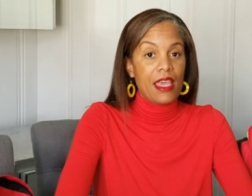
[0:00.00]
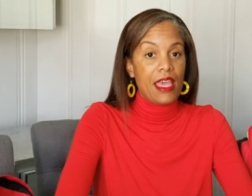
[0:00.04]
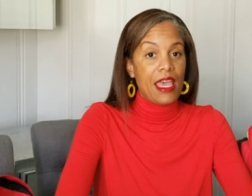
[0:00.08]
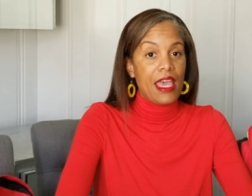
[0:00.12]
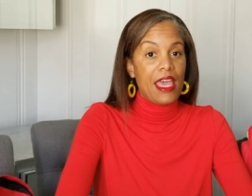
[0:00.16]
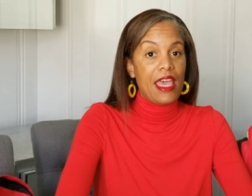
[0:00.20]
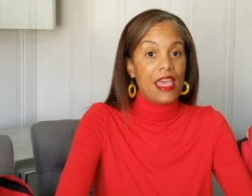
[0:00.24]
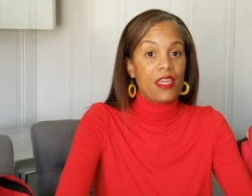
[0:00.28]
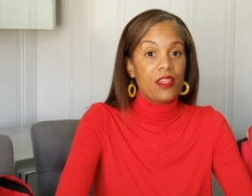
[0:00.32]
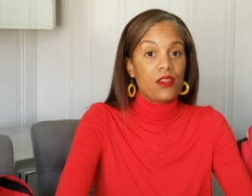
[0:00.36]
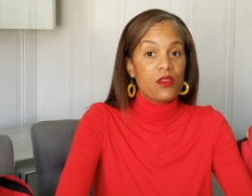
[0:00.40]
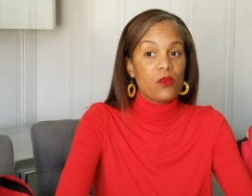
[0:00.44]

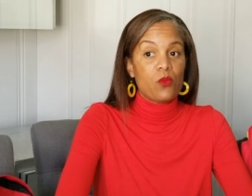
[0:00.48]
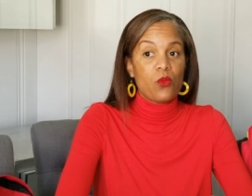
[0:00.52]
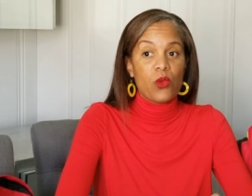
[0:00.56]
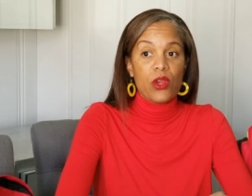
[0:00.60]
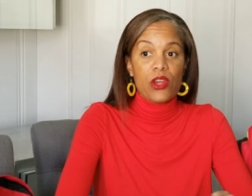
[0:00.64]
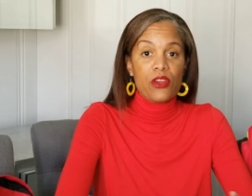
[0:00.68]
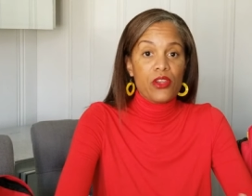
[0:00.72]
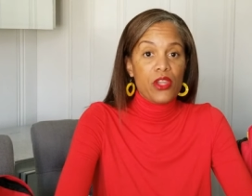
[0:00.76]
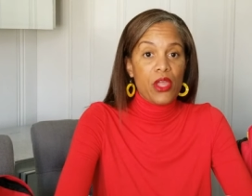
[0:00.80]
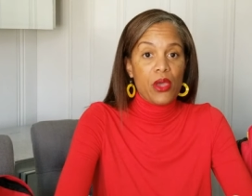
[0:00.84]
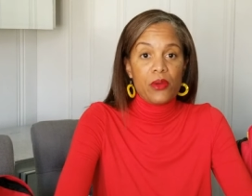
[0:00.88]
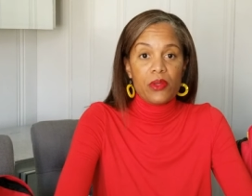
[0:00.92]
And
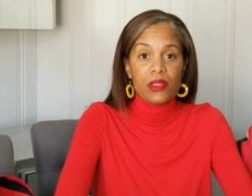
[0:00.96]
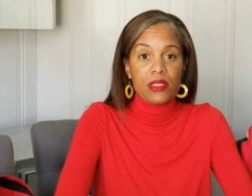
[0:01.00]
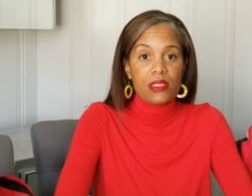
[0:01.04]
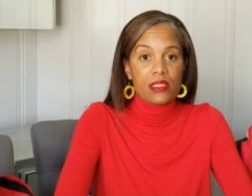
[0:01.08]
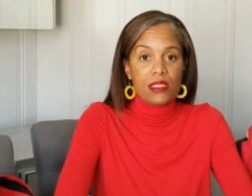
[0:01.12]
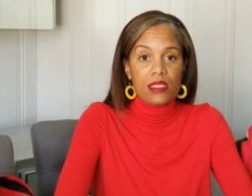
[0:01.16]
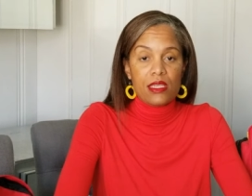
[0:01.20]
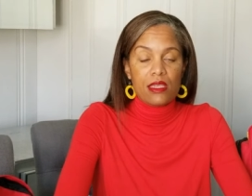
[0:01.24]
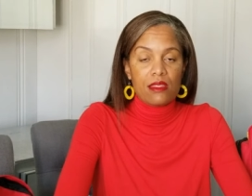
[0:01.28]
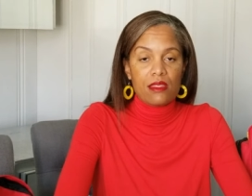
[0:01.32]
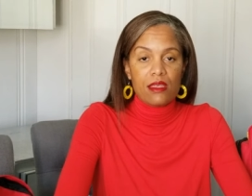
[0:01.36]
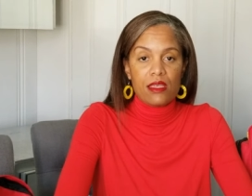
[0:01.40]
we're
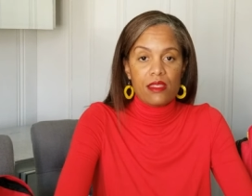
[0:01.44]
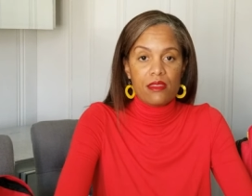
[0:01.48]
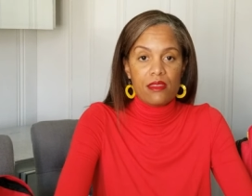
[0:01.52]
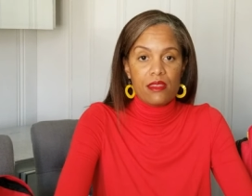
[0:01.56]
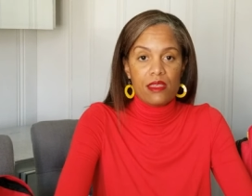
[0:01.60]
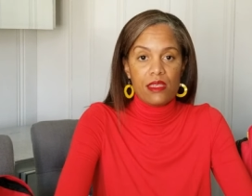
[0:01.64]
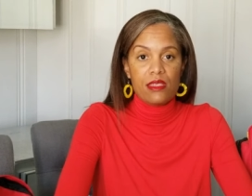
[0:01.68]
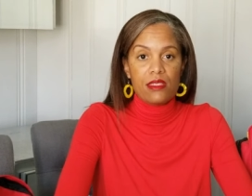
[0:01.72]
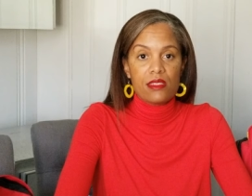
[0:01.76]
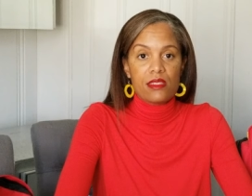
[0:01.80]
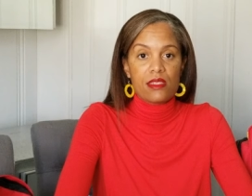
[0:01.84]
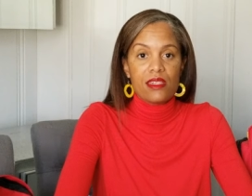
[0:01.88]
noticing that
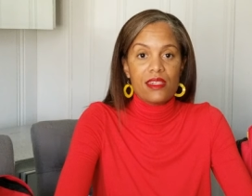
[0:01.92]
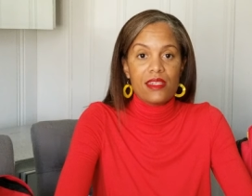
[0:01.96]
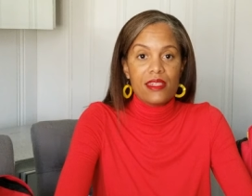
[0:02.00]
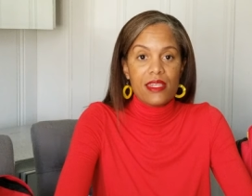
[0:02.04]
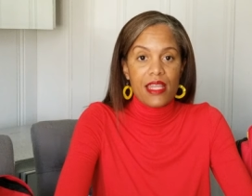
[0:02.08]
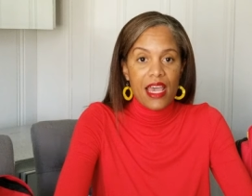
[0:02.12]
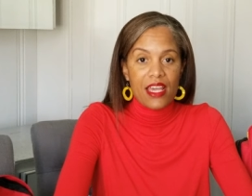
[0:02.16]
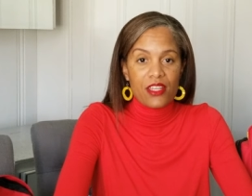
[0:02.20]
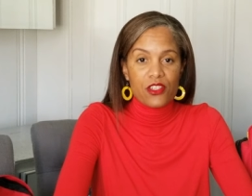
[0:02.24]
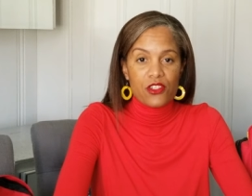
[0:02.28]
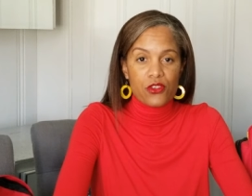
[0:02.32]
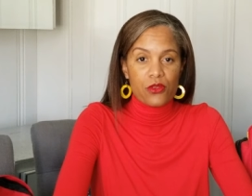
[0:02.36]
these
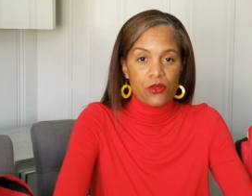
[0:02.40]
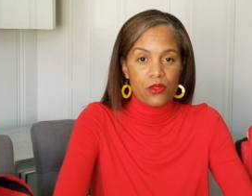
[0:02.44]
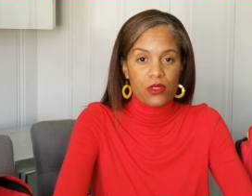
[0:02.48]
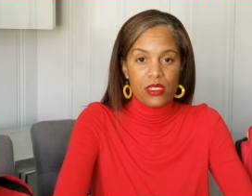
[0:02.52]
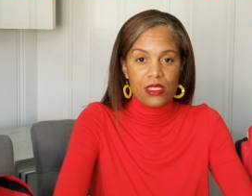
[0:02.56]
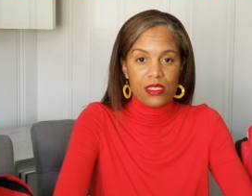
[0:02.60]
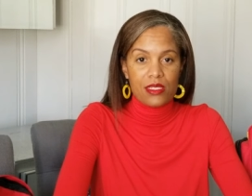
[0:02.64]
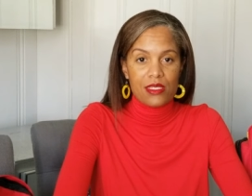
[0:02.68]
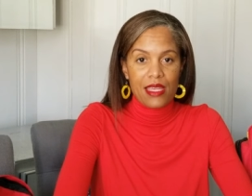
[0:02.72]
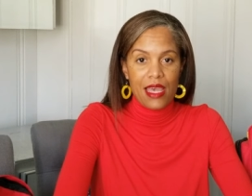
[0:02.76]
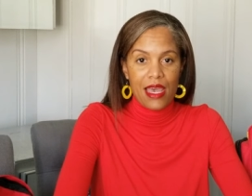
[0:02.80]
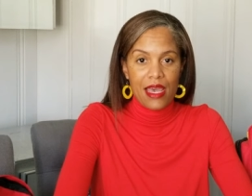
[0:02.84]
natural
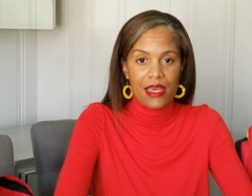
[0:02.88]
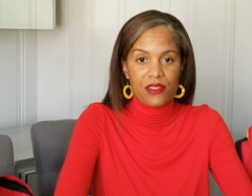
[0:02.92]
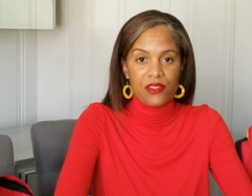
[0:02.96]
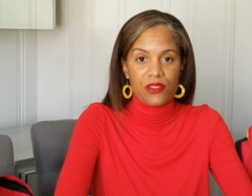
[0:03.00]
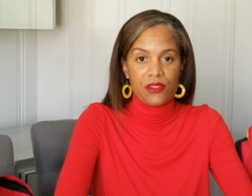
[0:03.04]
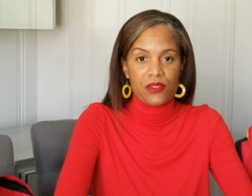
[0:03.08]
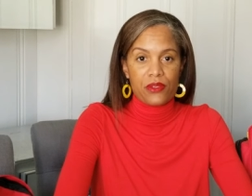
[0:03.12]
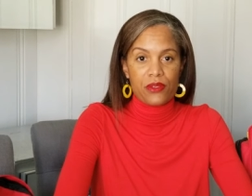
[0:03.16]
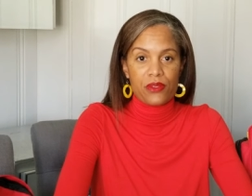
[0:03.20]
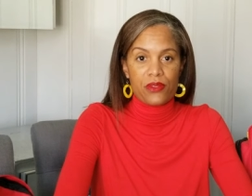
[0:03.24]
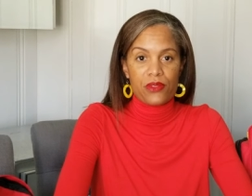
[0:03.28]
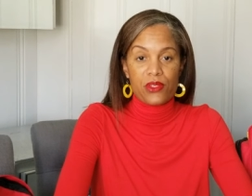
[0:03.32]

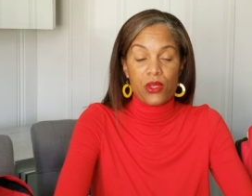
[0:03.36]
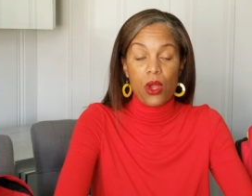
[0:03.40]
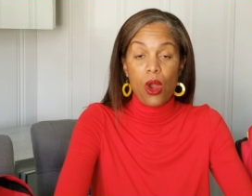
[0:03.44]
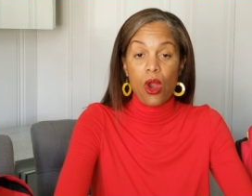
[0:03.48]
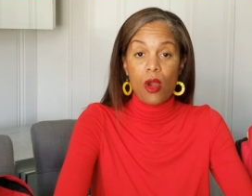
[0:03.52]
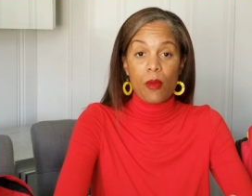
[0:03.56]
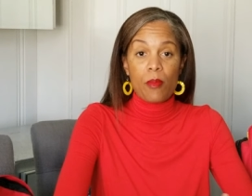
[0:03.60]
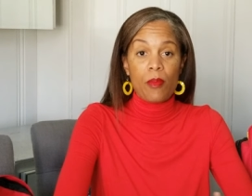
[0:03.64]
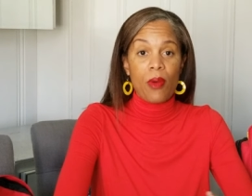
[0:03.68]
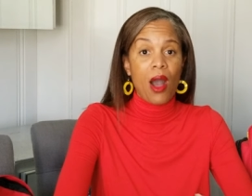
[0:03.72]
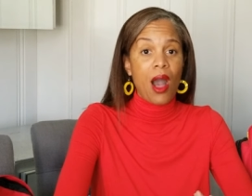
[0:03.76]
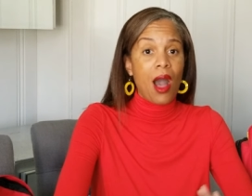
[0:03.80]
disasters
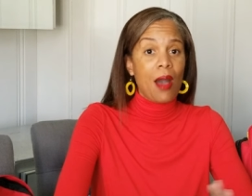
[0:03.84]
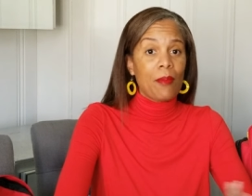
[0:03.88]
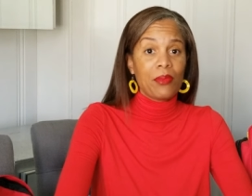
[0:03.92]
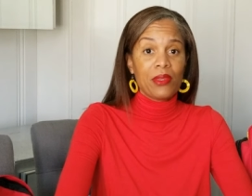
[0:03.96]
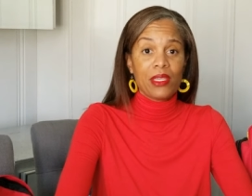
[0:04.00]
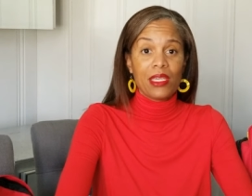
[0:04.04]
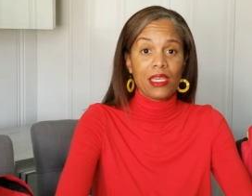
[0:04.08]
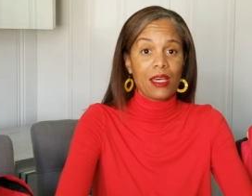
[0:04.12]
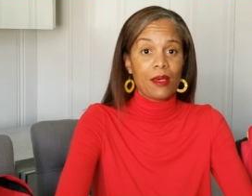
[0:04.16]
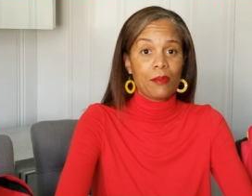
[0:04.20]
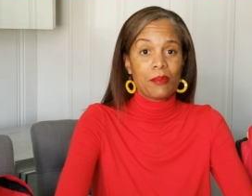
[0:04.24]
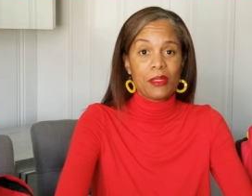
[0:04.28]
are
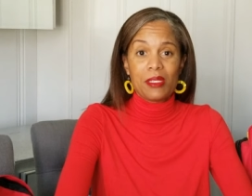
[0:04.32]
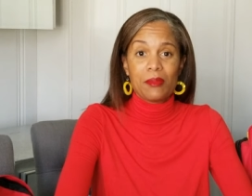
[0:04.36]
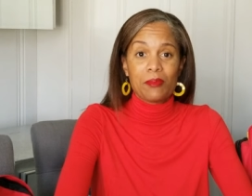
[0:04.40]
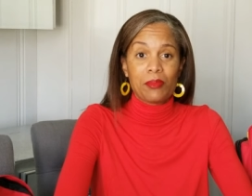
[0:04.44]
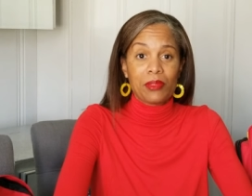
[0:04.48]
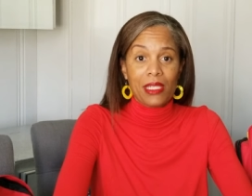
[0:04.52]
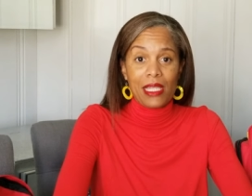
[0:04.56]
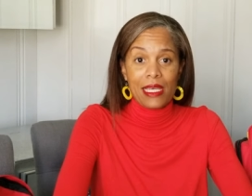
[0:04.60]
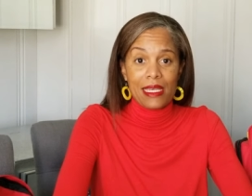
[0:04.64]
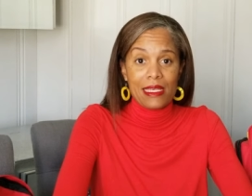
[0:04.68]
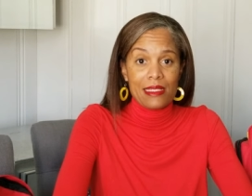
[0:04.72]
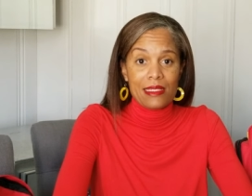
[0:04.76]
popping up in
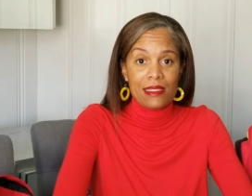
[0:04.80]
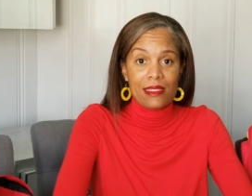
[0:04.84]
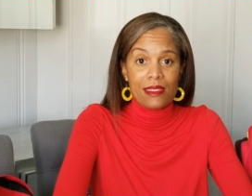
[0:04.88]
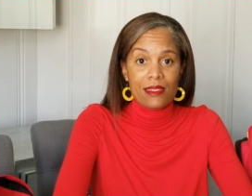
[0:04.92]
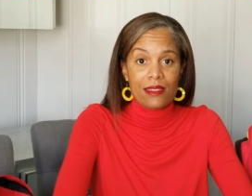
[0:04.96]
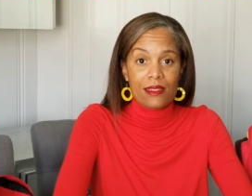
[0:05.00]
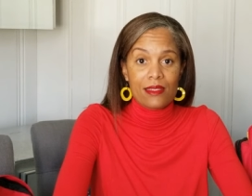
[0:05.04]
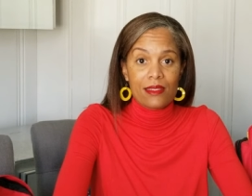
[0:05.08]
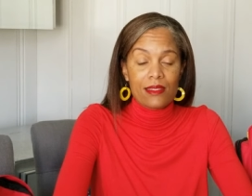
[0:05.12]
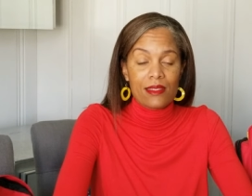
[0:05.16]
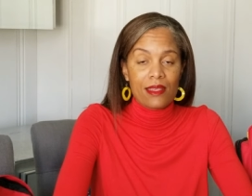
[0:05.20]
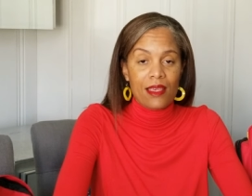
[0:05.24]

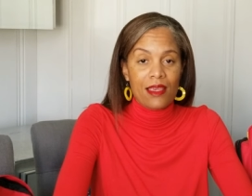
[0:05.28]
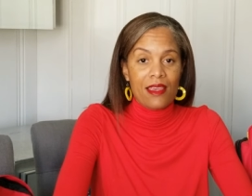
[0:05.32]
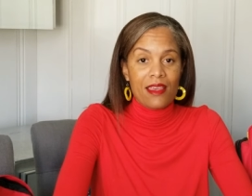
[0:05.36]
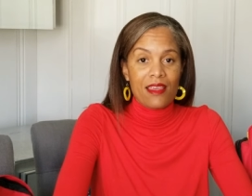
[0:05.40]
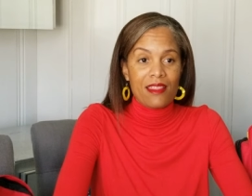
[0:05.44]
places